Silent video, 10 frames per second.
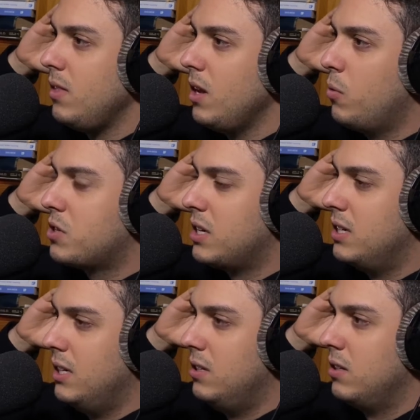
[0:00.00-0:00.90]
I wish
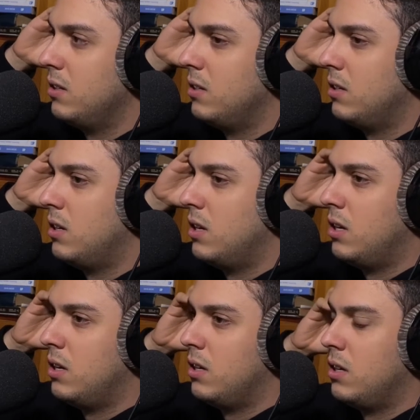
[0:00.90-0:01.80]
I didn't.
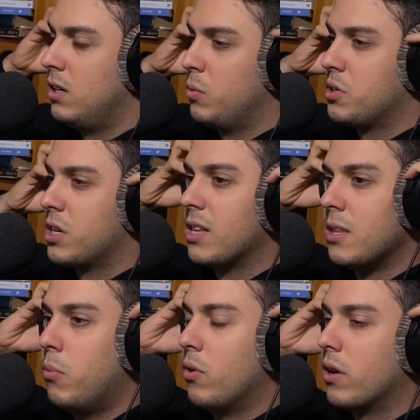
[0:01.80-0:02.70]
Wish I
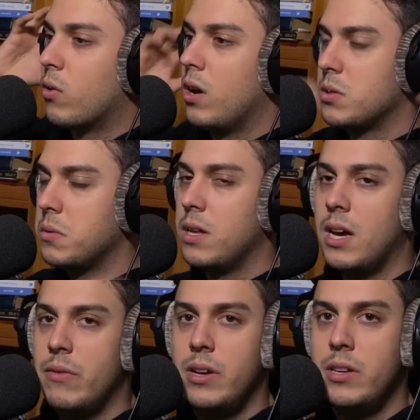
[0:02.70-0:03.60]
got the point across
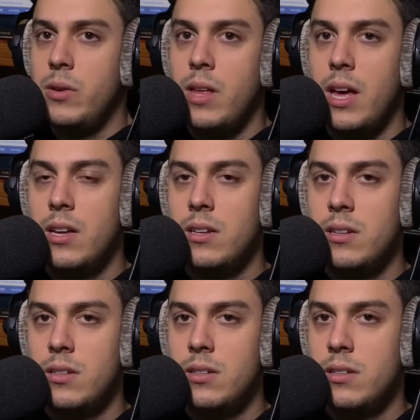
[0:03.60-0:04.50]
without having to do that,
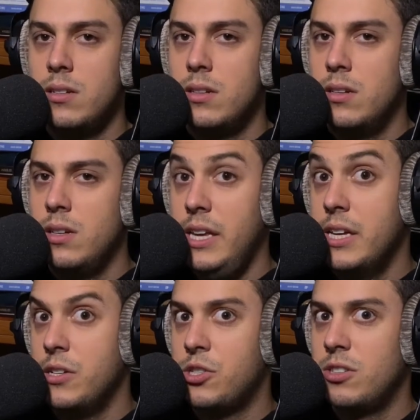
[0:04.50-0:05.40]

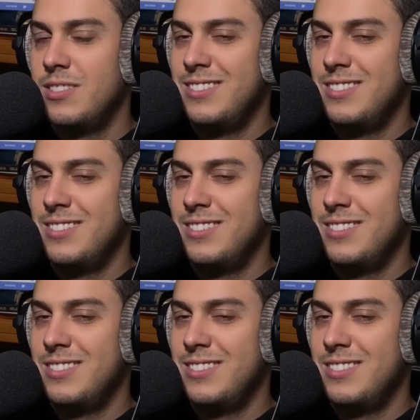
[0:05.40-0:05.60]
ish.